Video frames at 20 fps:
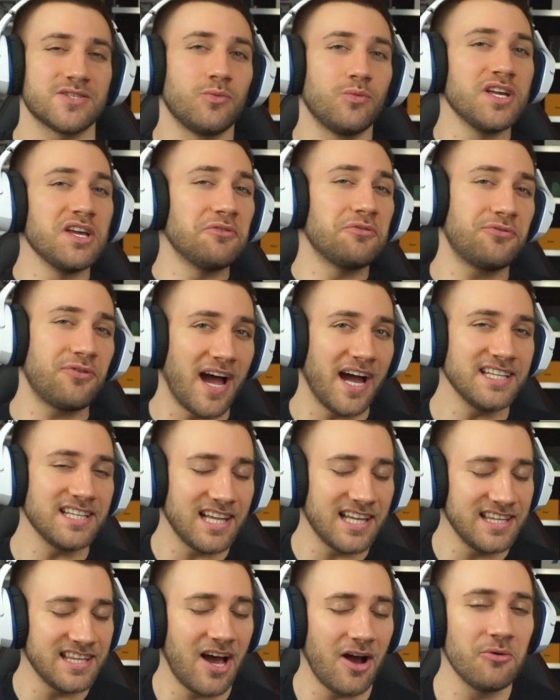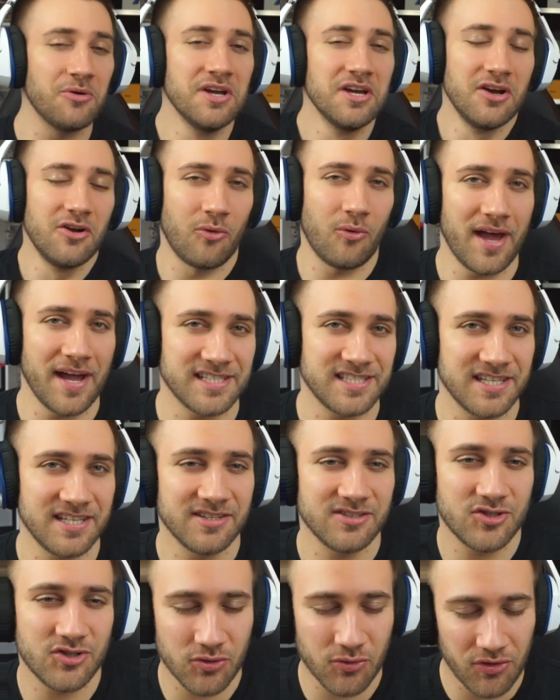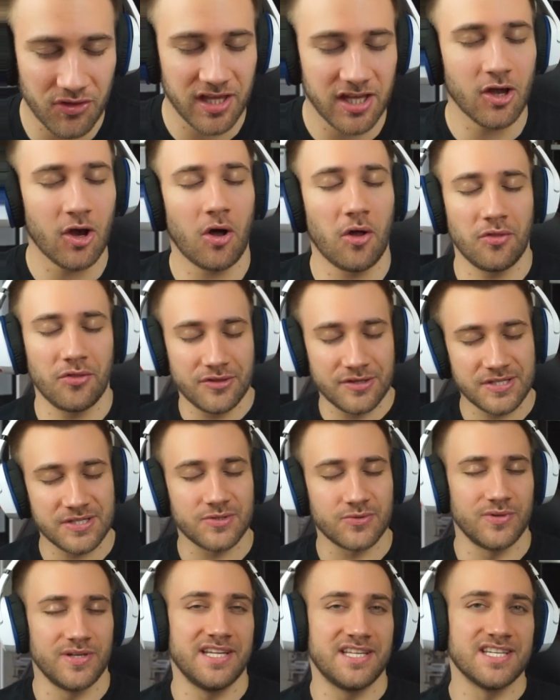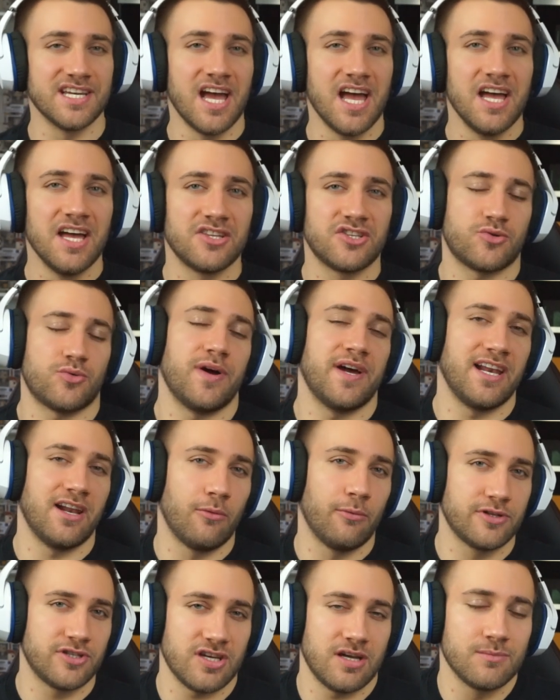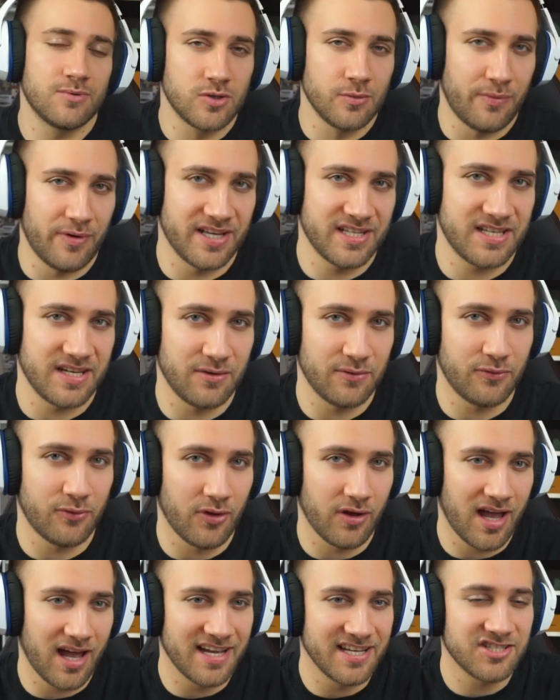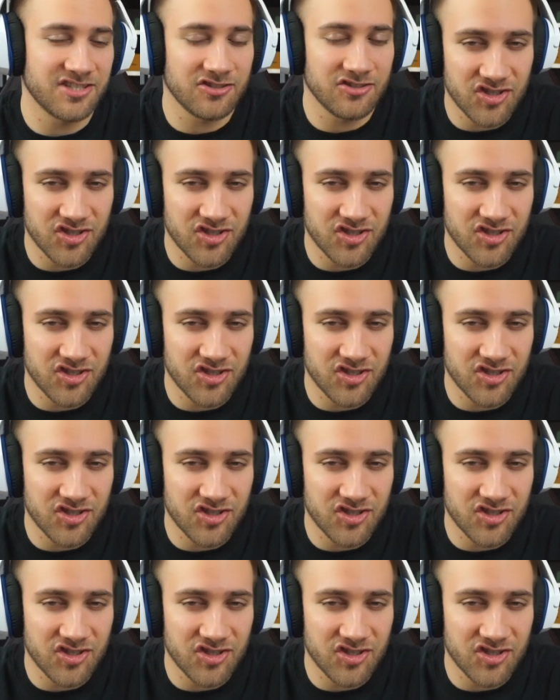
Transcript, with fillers: We are finally now reacting to the On the Street trailer, which I'm super excited for, guys.